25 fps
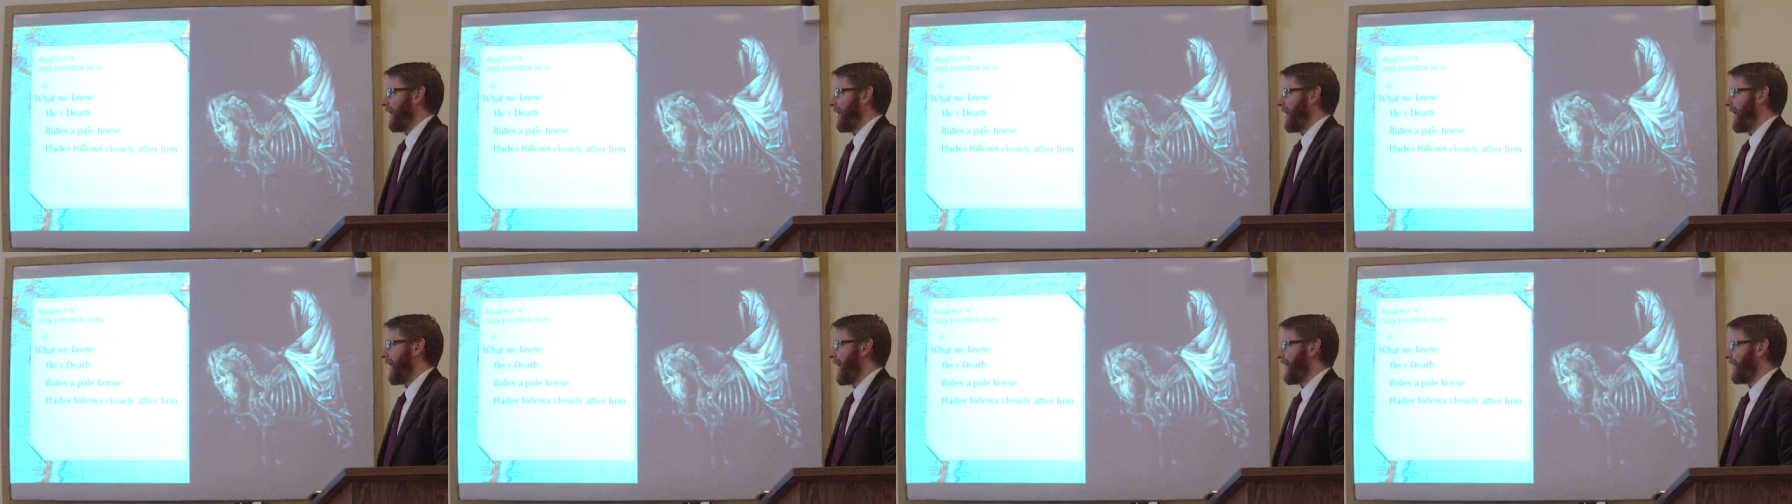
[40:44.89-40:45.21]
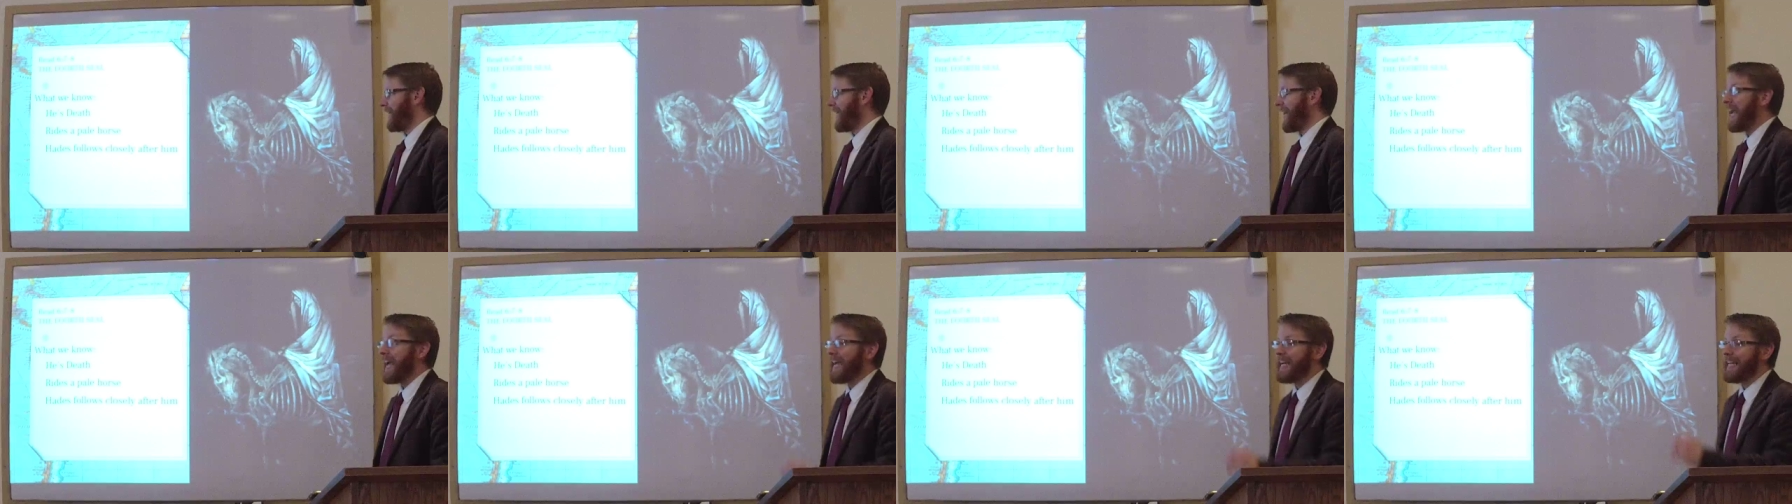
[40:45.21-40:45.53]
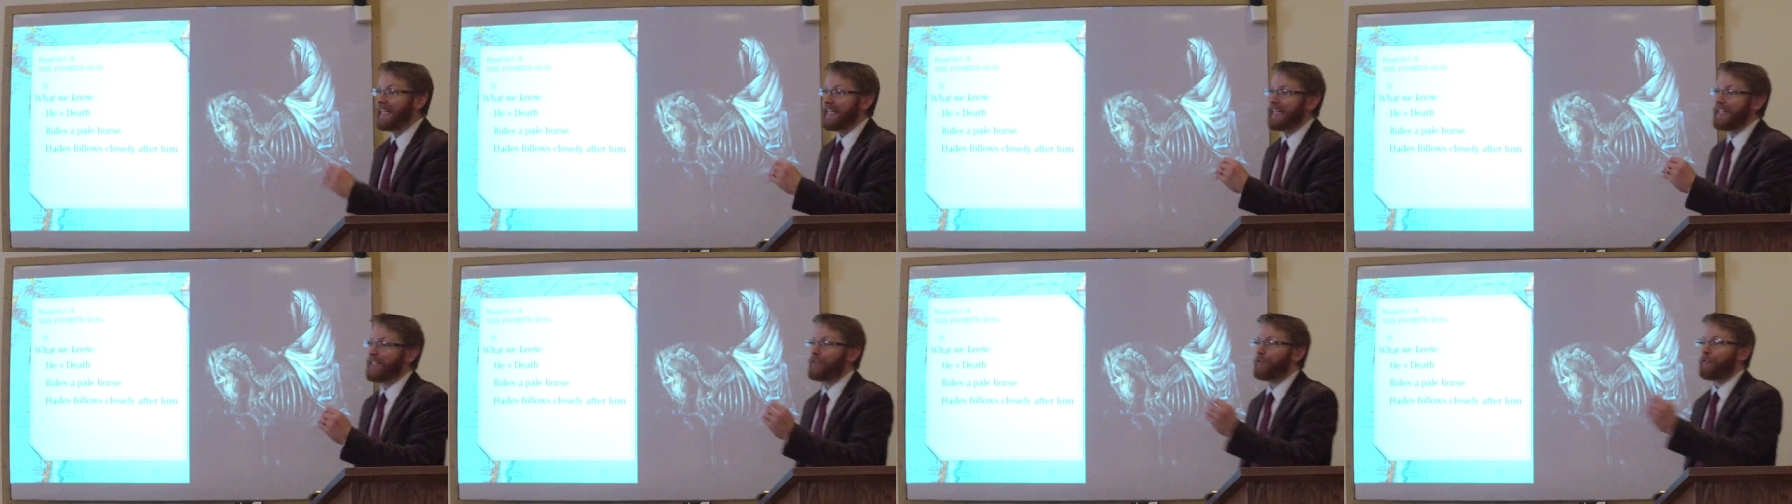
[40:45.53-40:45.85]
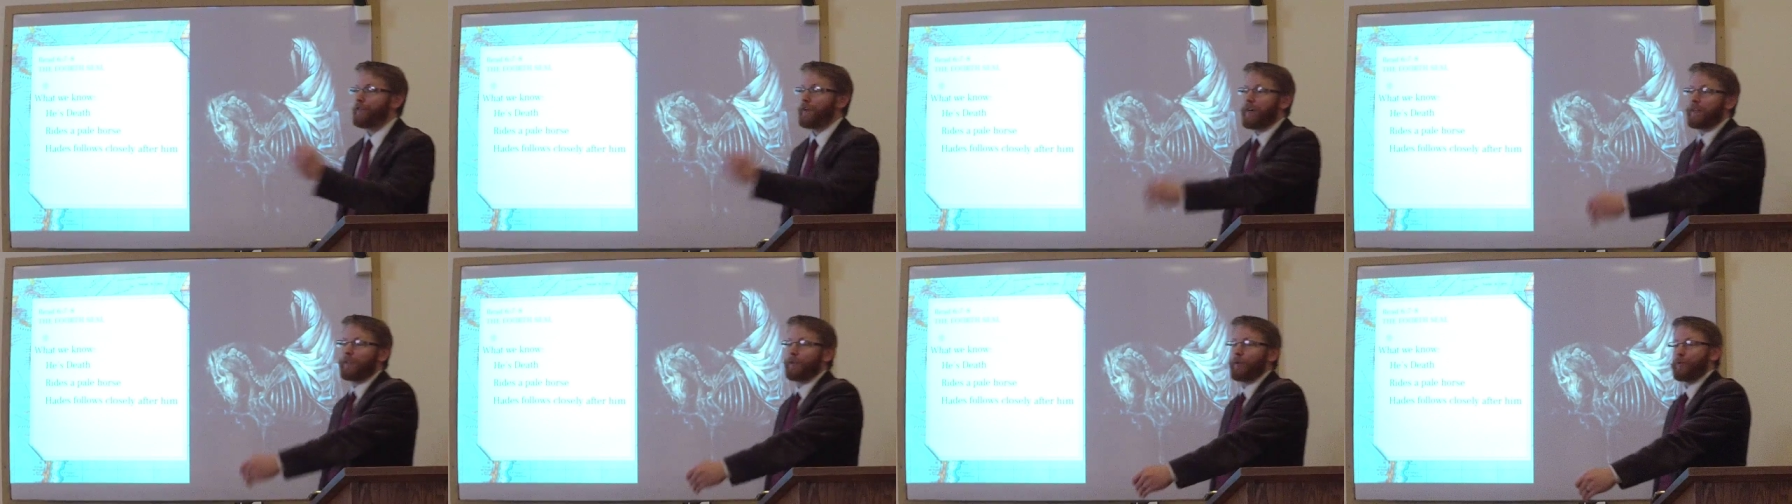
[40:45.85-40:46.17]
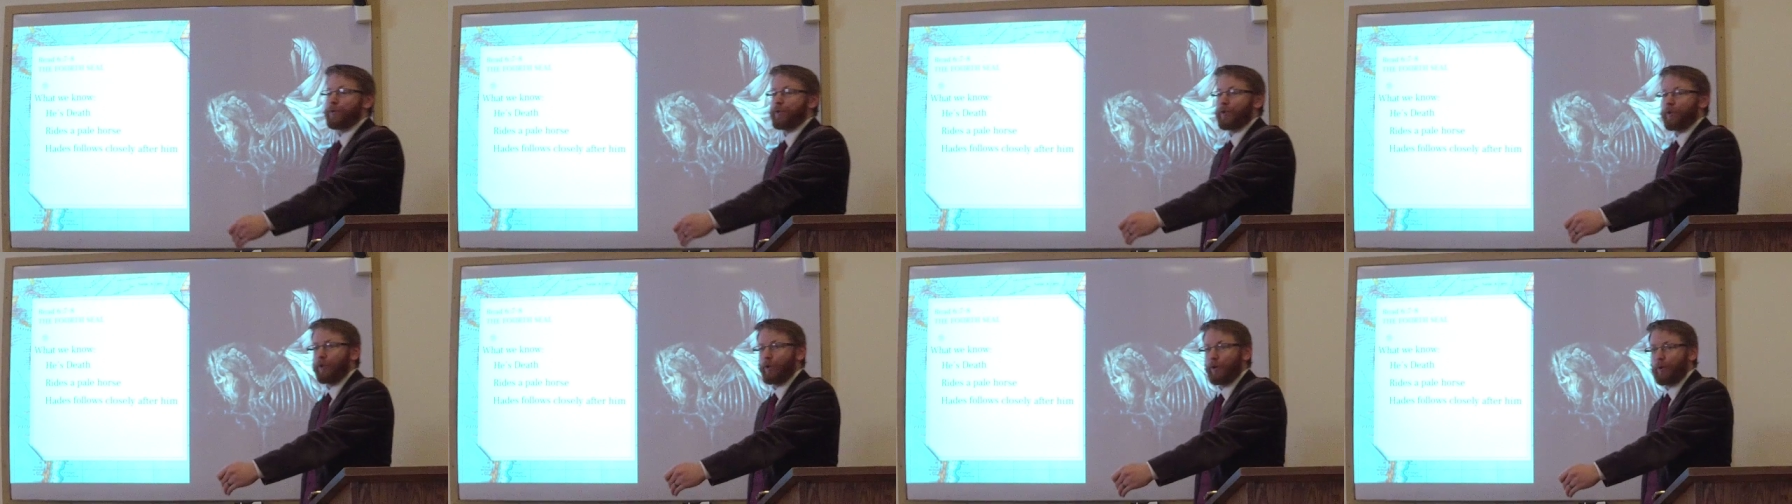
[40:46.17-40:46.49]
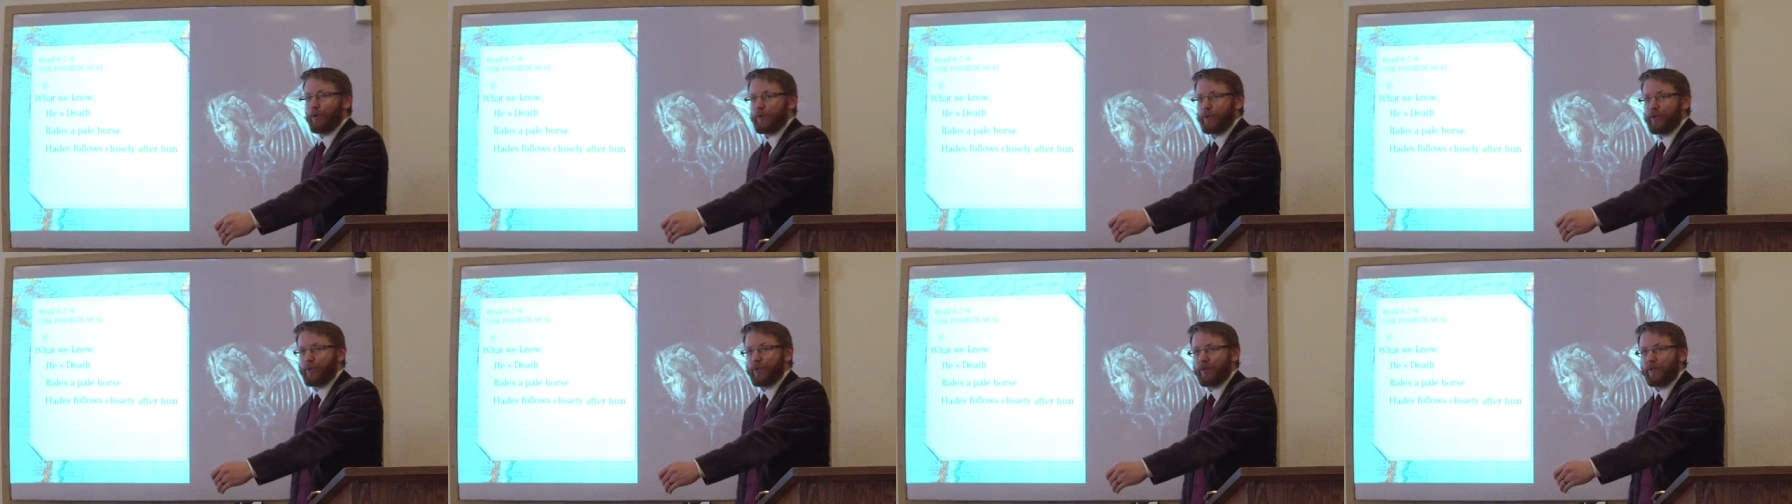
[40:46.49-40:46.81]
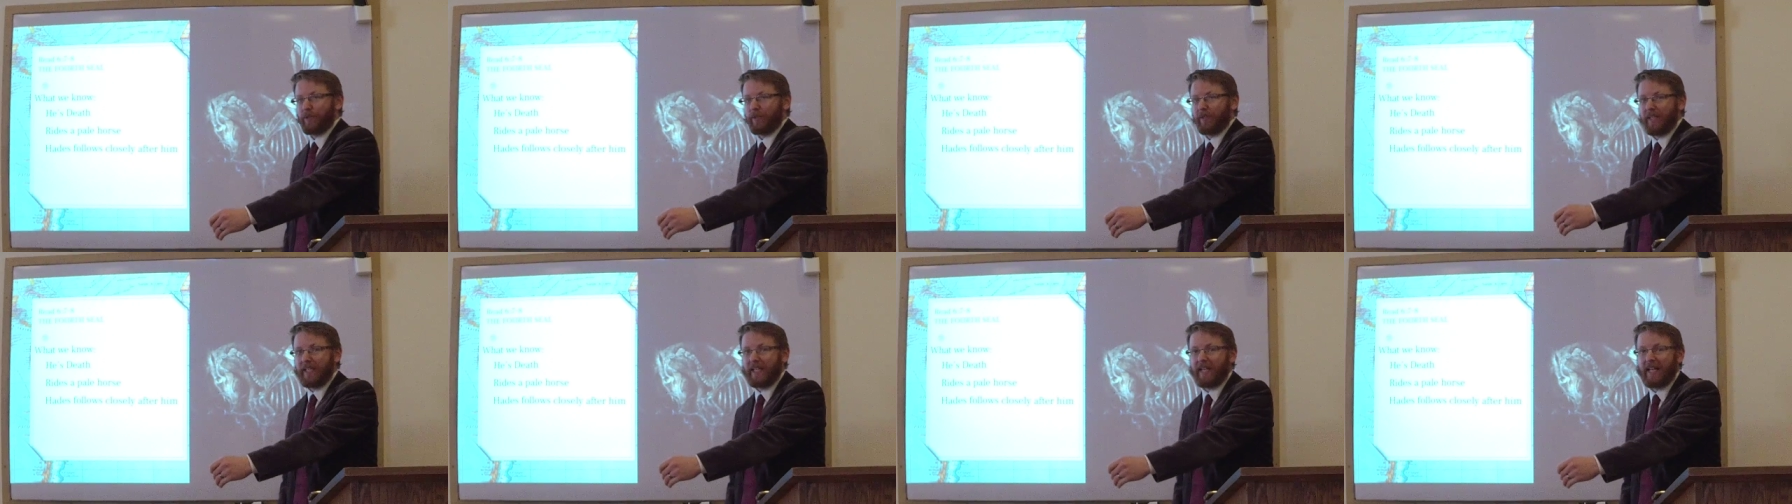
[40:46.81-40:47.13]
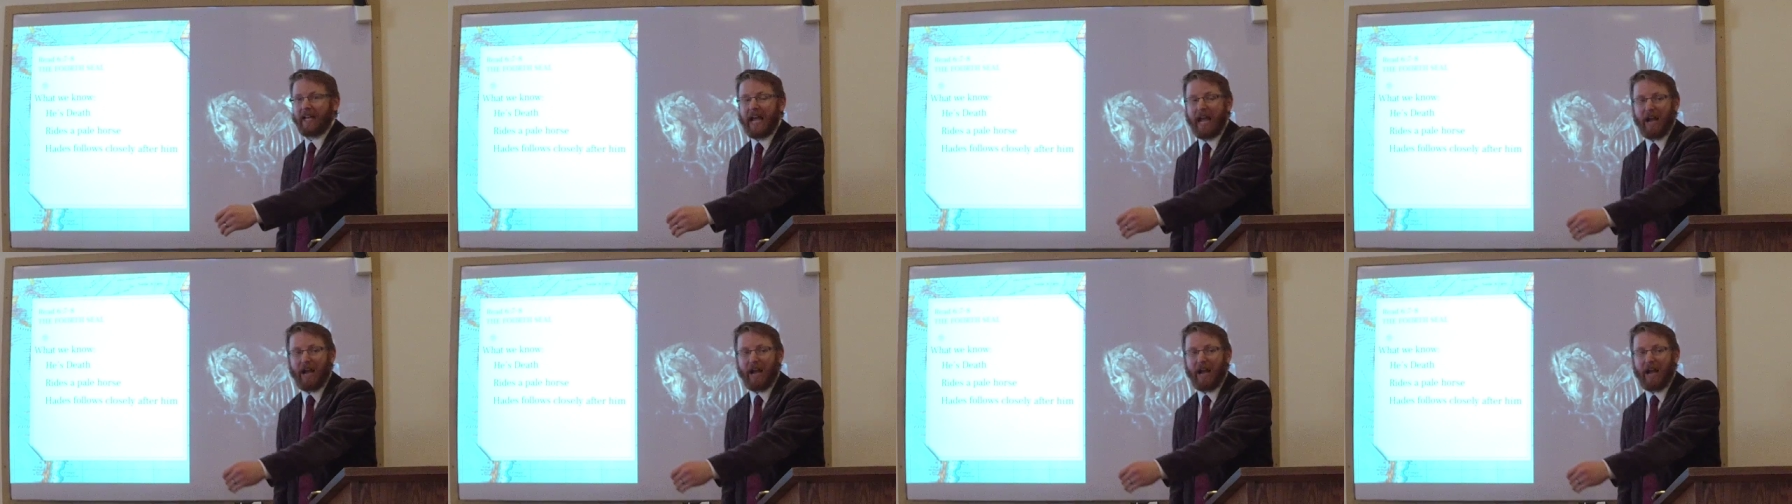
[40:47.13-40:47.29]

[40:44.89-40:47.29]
and Hades follows closely